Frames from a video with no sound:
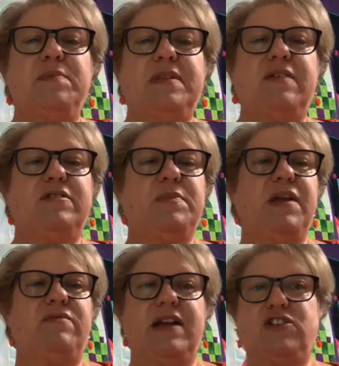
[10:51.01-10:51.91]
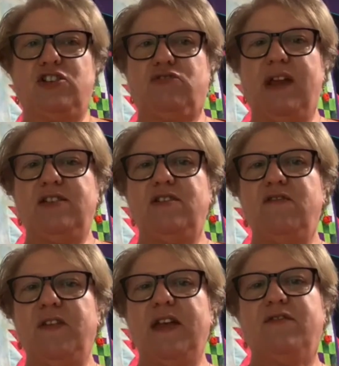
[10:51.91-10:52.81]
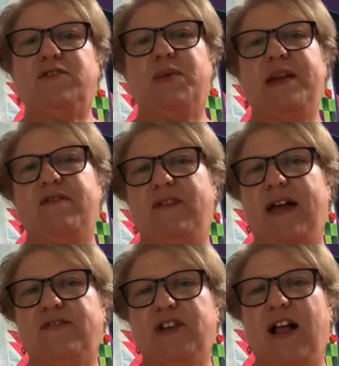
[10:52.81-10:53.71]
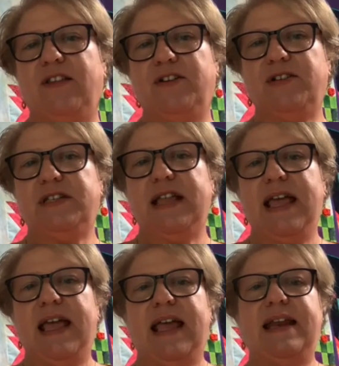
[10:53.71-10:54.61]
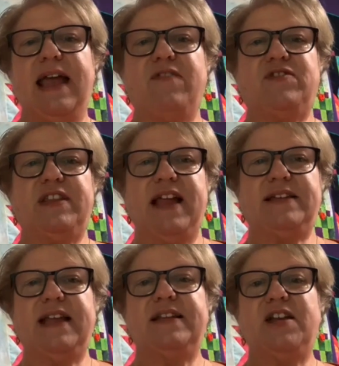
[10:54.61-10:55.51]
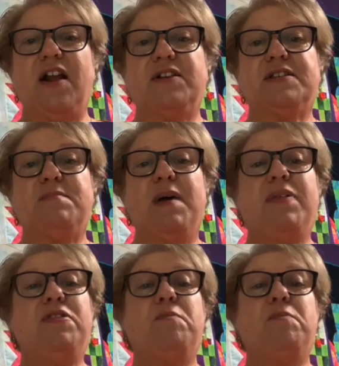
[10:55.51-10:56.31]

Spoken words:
There would be a registration fee of $25 and after that $10 a month.